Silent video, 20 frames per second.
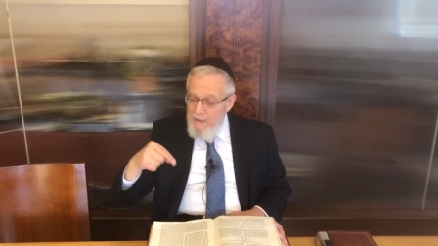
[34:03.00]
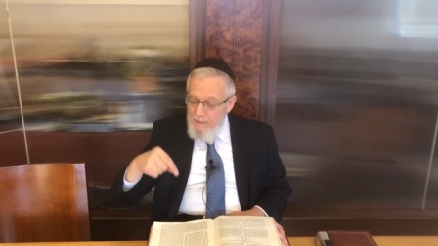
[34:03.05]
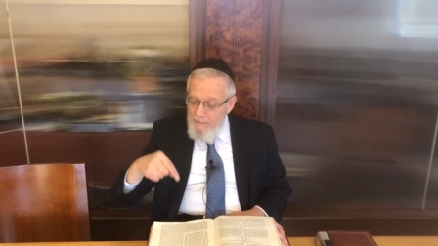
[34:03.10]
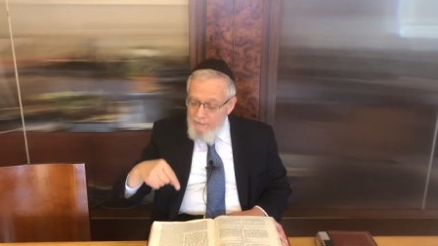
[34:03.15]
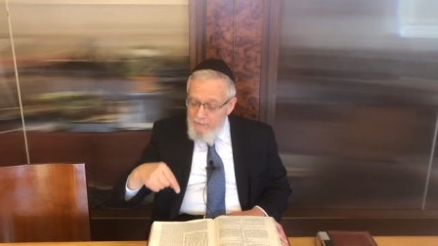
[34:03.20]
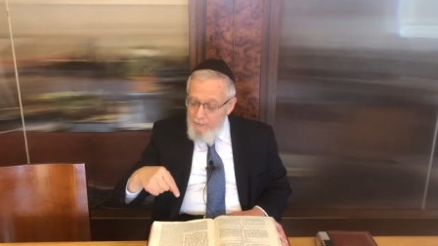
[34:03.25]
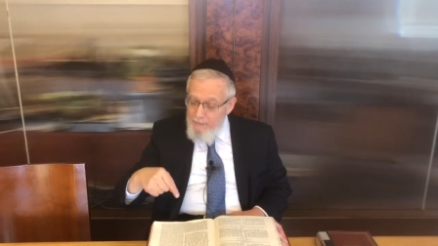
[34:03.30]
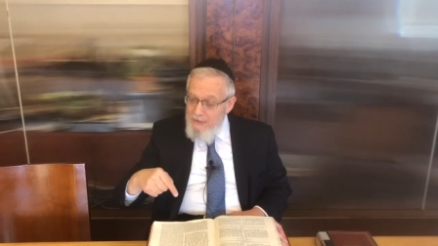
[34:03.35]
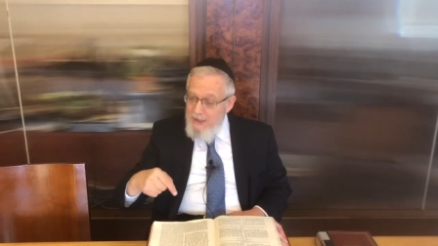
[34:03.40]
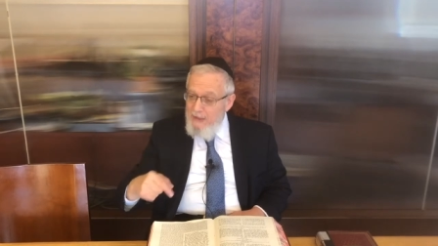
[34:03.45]

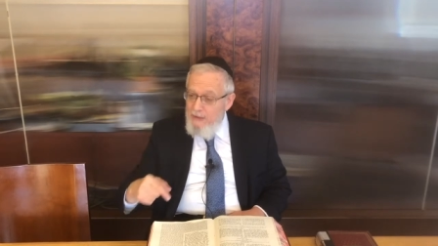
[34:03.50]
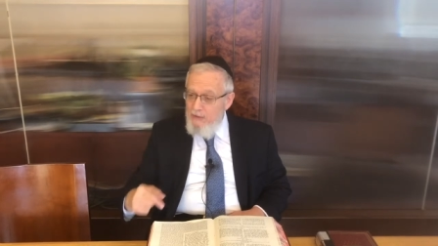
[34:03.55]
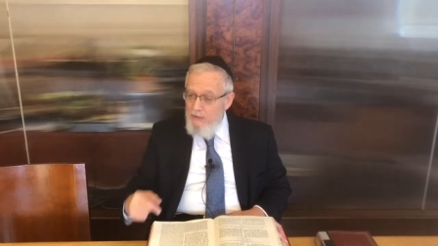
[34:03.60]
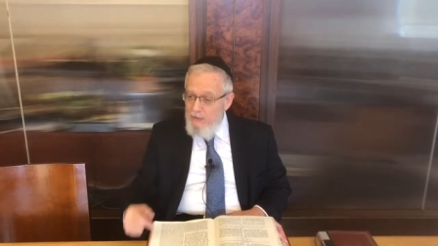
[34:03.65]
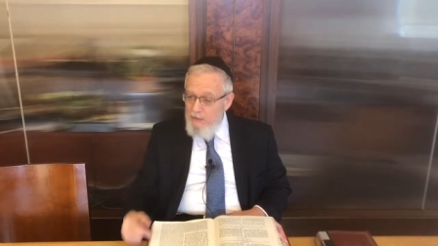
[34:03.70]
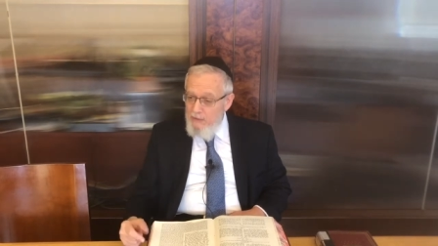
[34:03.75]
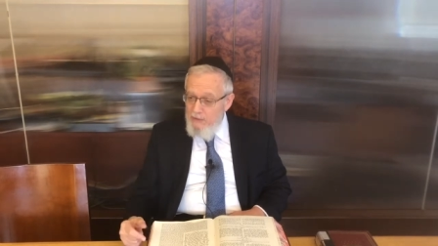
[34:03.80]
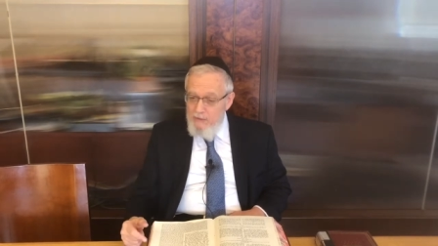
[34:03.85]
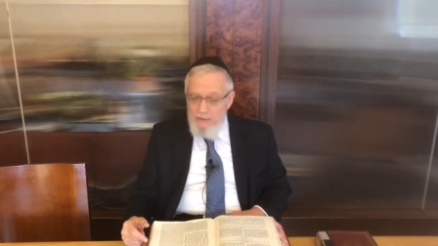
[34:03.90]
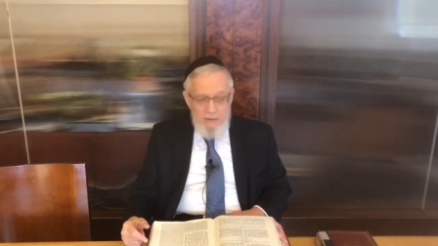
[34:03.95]
of
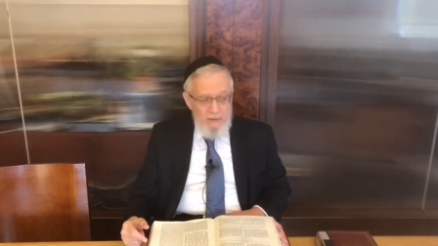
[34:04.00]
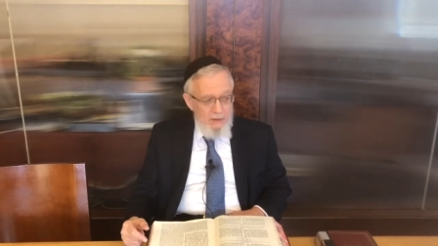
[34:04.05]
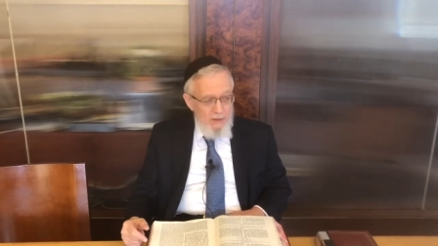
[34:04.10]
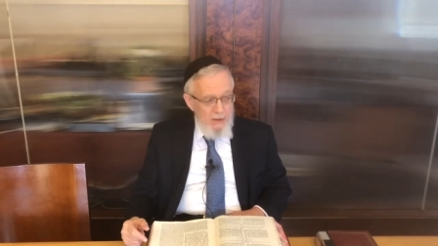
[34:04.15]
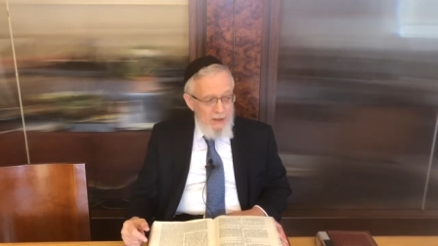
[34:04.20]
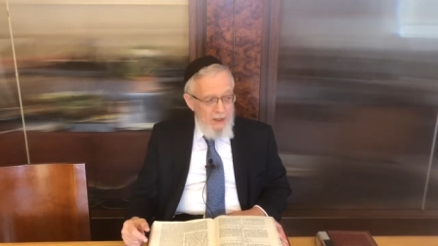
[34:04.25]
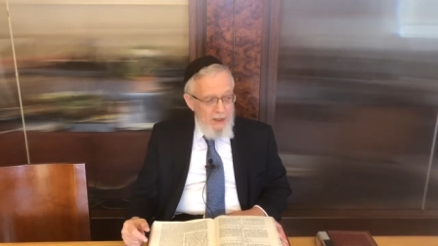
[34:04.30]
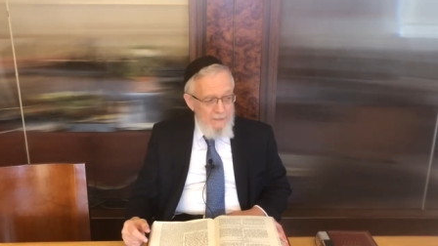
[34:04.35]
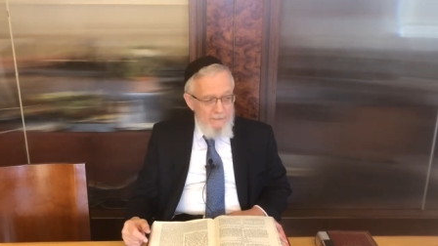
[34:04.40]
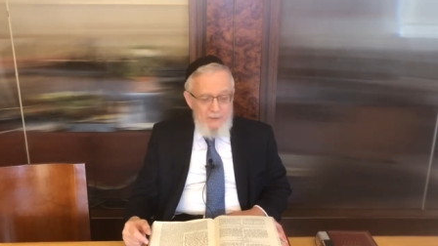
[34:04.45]
Milah
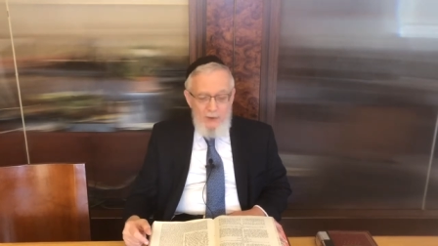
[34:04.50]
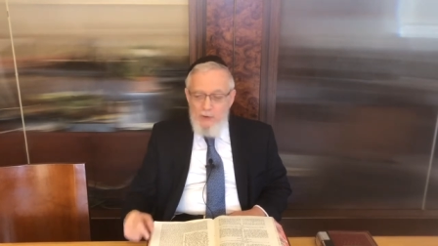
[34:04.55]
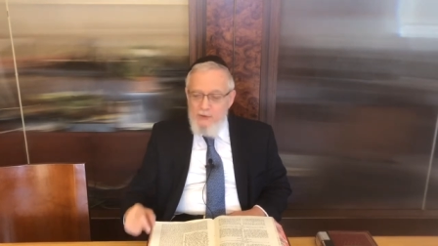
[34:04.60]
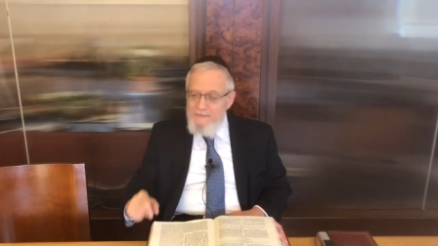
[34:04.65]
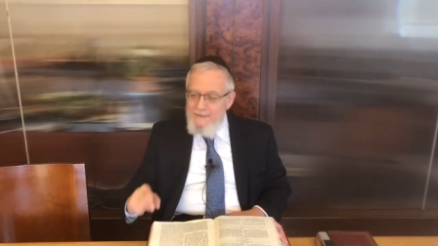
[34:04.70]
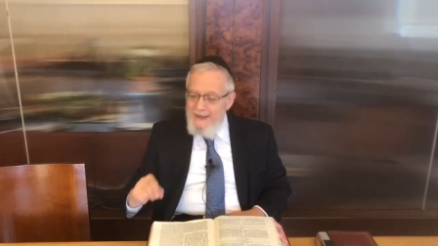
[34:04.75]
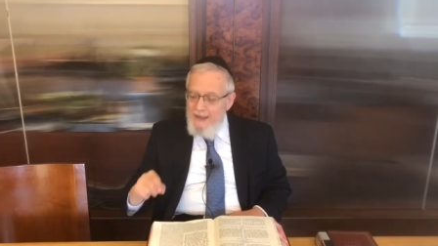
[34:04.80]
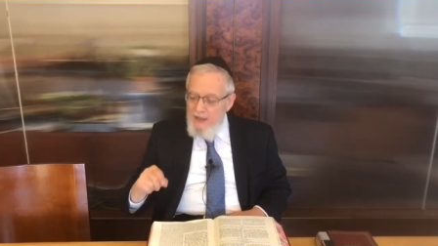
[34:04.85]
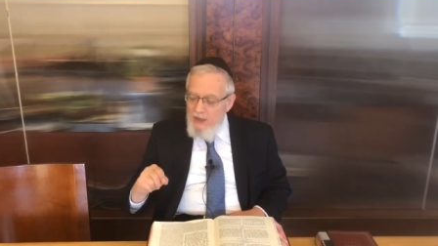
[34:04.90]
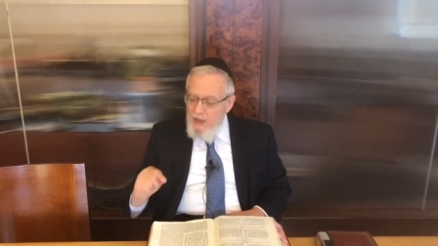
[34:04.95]
because
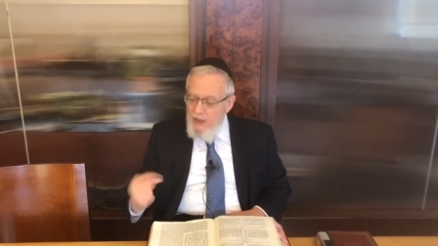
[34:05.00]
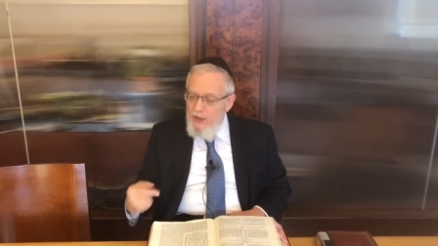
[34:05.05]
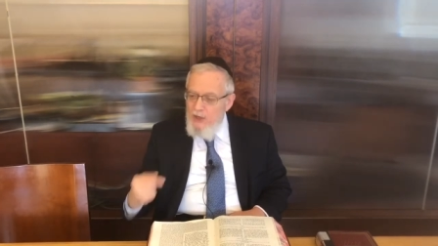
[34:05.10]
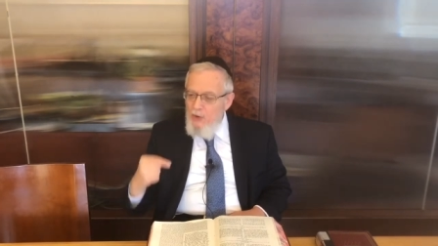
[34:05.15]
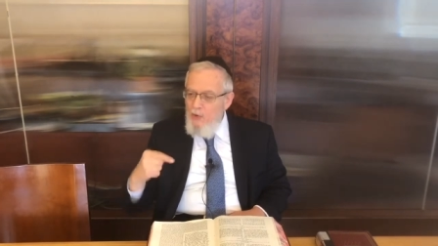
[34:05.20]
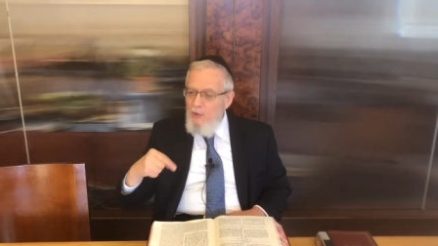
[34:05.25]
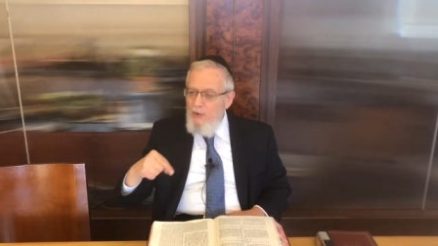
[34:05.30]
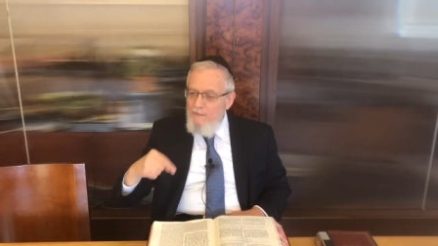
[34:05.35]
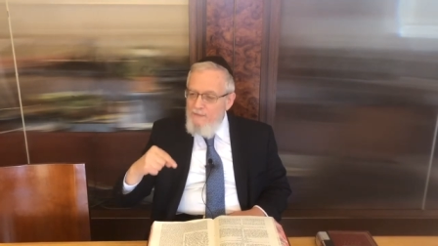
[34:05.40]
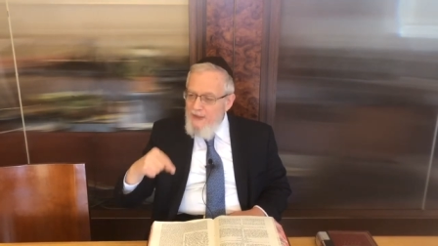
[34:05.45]
by cutting off